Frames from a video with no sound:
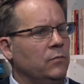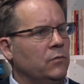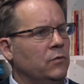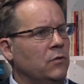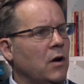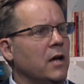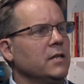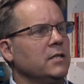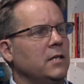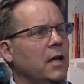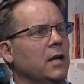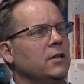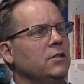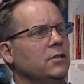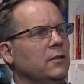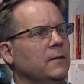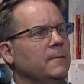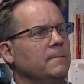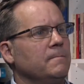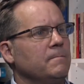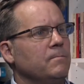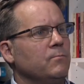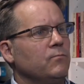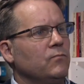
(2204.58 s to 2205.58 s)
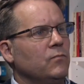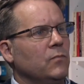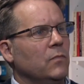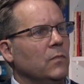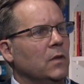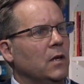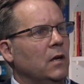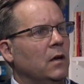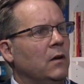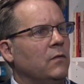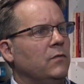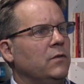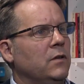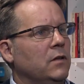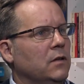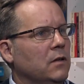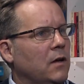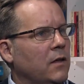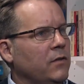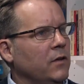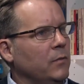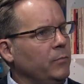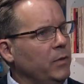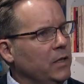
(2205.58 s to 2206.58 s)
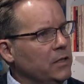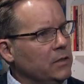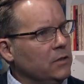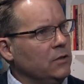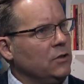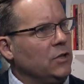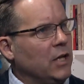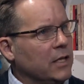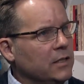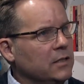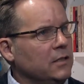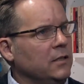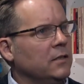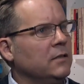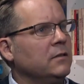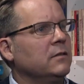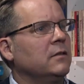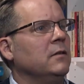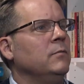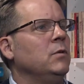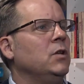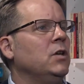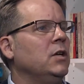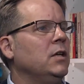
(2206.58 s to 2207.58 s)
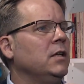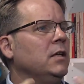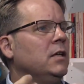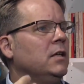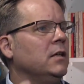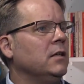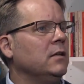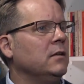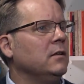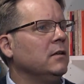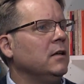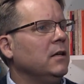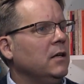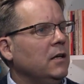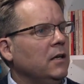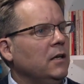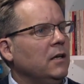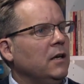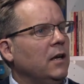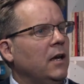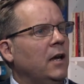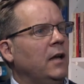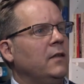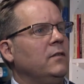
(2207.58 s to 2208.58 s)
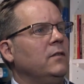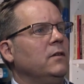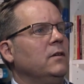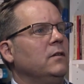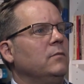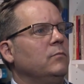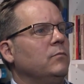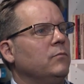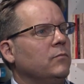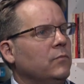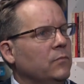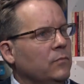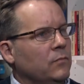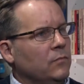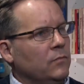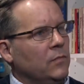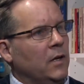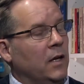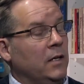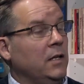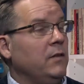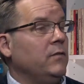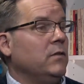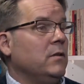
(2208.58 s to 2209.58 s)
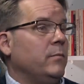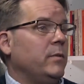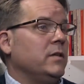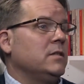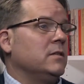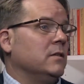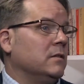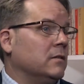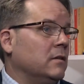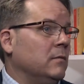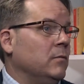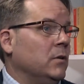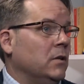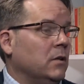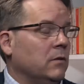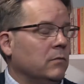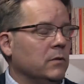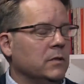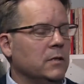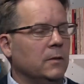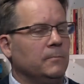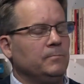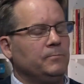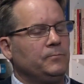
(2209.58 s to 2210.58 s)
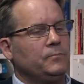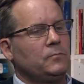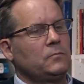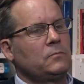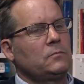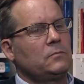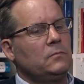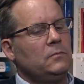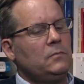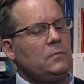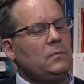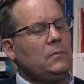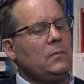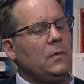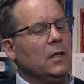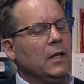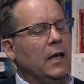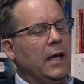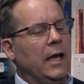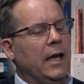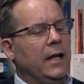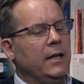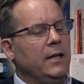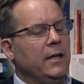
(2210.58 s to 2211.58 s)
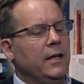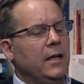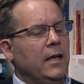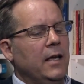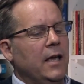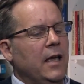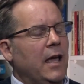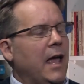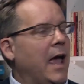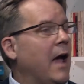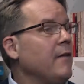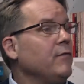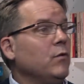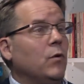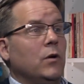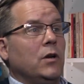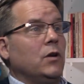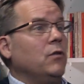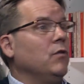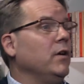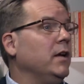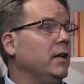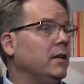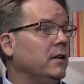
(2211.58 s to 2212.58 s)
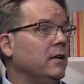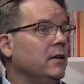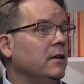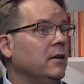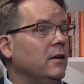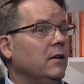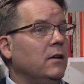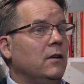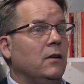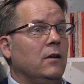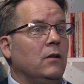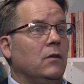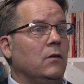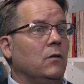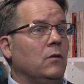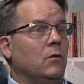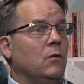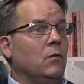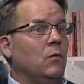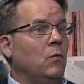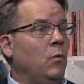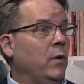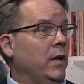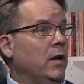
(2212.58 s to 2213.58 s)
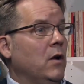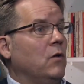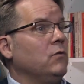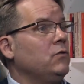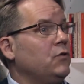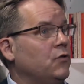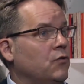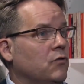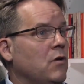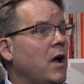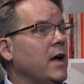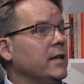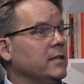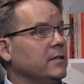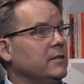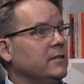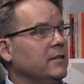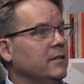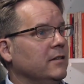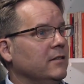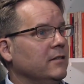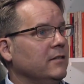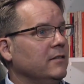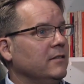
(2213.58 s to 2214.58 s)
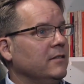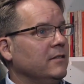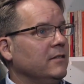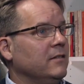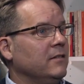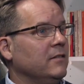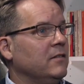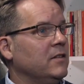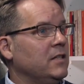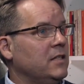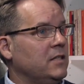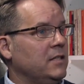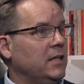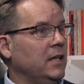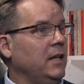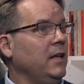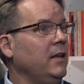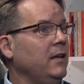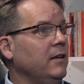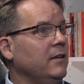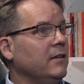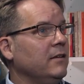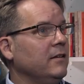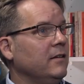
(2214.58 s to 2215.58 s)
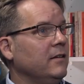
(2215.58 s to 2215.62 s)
cross-section of the, I think, peace and justice community and even the business community was there. And everyone agreed, we don't trust the city